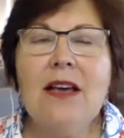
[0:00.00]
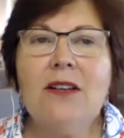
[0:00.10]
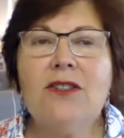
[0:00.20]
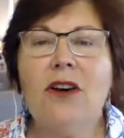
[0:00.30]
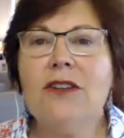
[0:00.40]

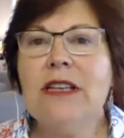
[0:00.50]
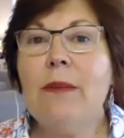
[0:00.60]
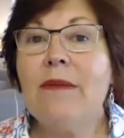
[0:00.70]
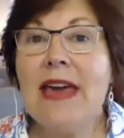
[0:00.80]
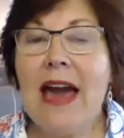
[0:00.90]
So some
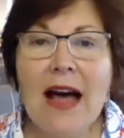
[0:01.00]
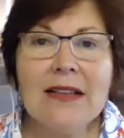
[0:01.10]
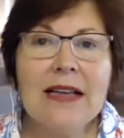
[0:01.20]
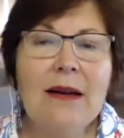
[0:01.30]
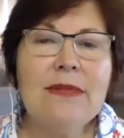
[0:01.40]
of the
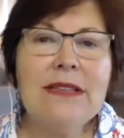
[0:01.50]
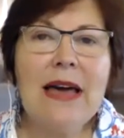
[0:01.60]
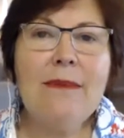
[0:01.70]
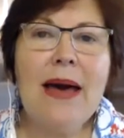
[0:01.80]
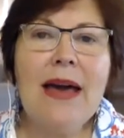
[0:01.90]
outcomes
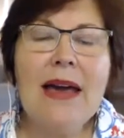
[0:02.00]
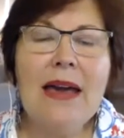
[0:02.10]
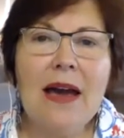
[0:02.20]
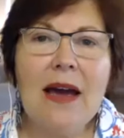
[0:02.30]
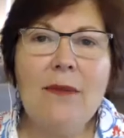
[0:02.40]
they may
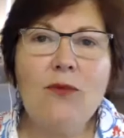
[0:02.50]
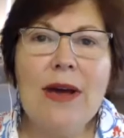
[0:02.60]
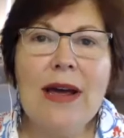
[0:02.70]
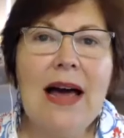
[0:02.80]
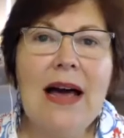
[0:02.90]

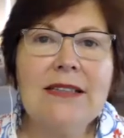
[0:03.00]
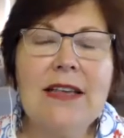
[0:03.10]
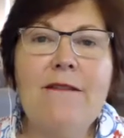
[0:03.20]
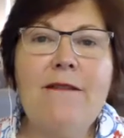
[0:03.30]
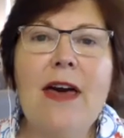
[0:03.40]
realize
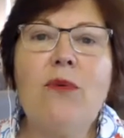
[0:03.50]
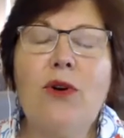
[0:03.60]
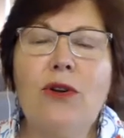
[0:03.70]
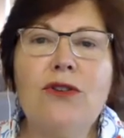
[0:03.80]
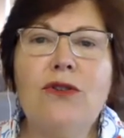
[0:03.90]
if they
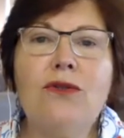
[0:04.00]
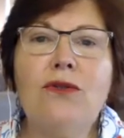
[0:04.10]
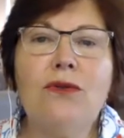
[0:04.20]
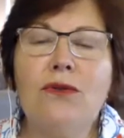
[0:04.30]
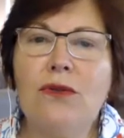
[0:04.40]
were
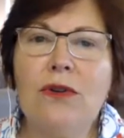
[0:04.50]
to